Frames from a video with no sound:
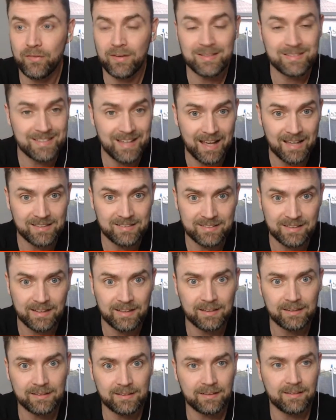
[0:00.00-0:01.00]

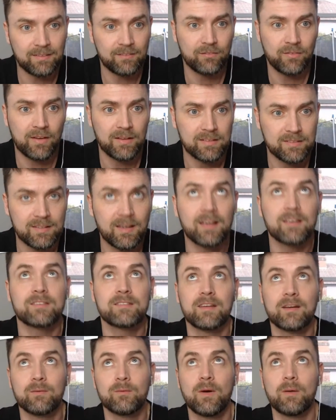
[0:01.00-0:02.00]
fantastic
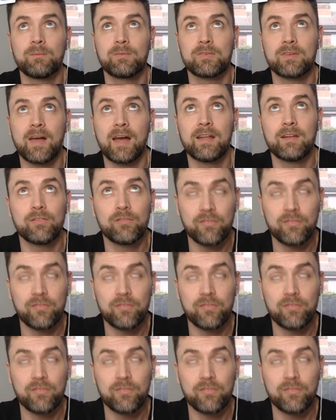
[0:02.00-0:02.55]
website.